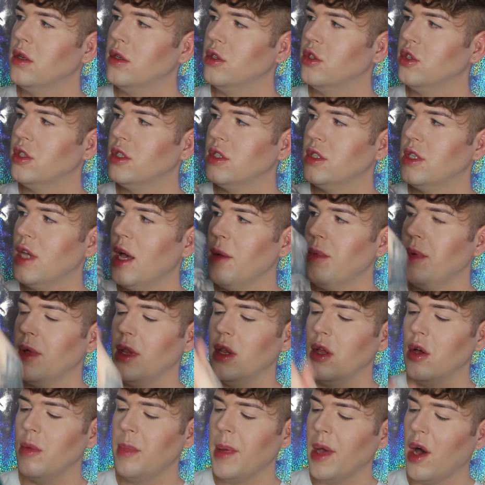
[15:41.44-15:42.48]
just tap a
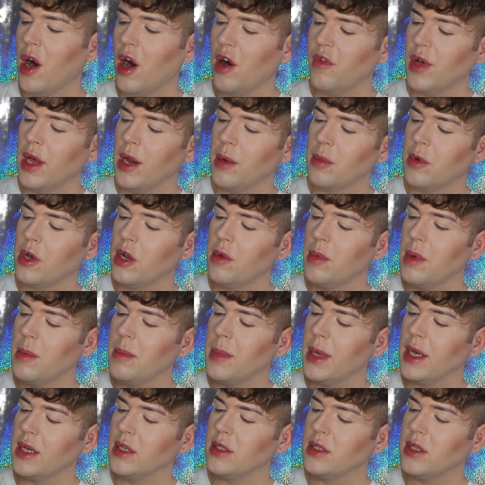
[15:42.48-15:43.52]
little bit off, and I'm going to be
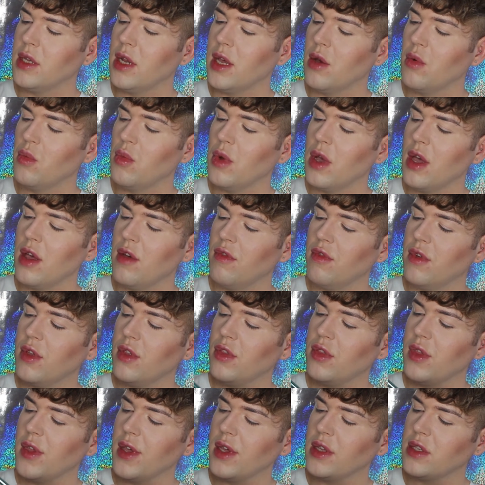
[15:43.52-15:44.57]
mixing it
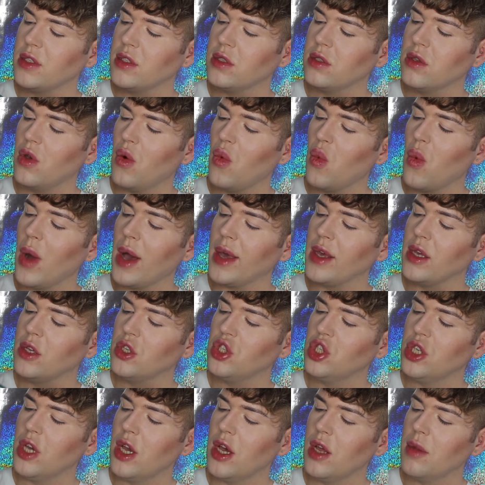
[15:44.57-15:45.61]
with this white
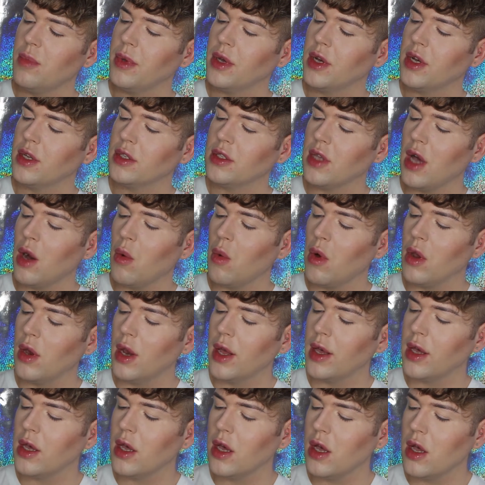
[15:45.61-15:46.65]
shade because I want
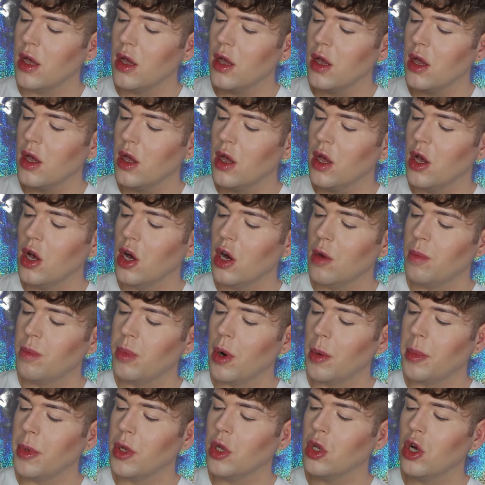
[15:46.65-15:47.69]
like a
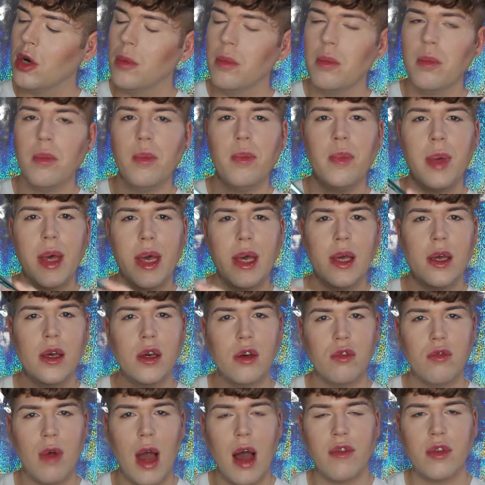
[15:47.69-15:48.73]
bubblegum
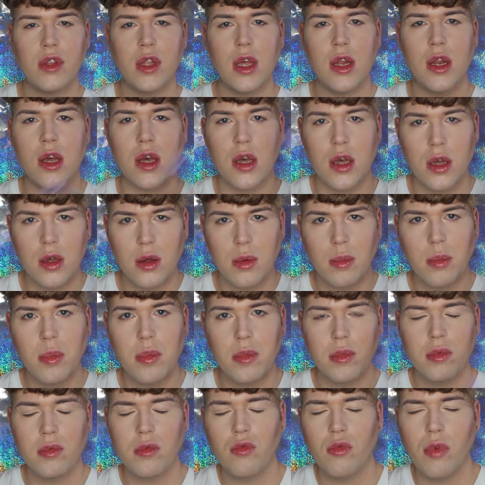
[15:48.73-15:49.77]
pink rather than a
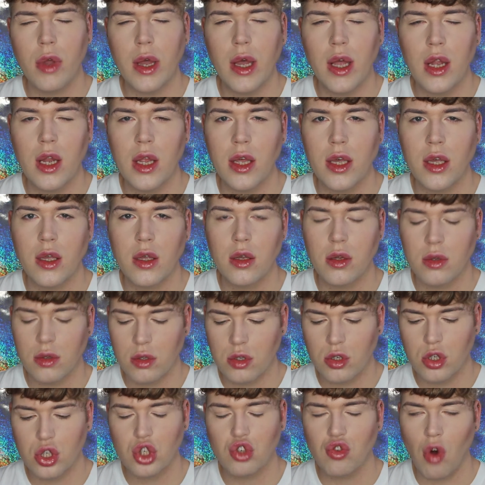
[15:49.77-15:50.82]
really
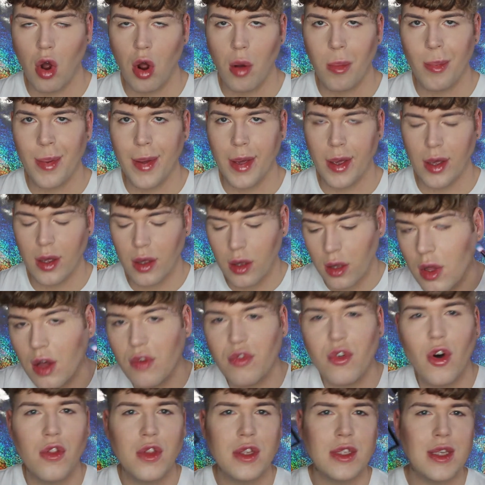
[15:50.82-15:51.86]
strong pink. I
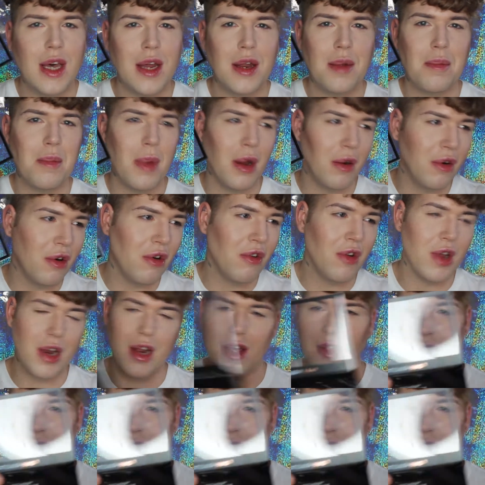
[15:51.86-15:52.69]
thought this had a mirror in